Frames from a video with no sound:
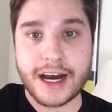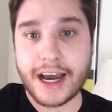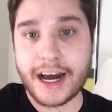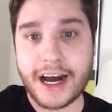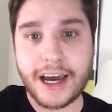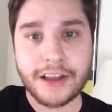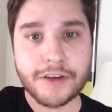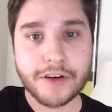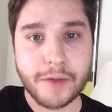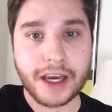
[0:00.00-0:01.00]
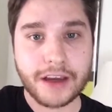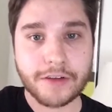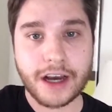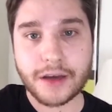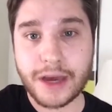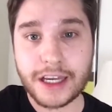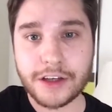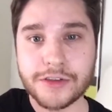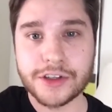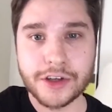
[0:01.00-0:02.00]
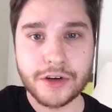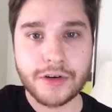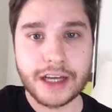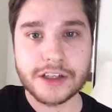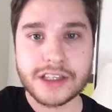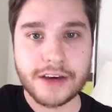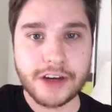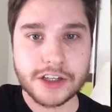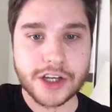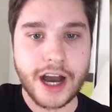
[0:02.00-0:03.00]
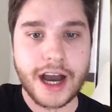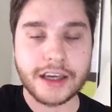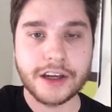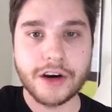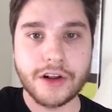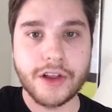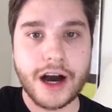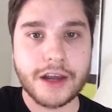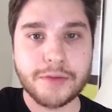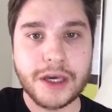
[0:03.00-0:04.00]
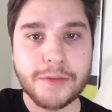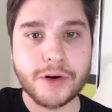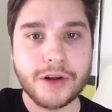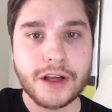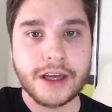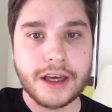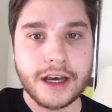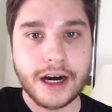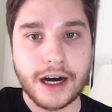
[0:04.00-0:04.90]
I highly recommend you do and just give it a shot. You know, a lot of people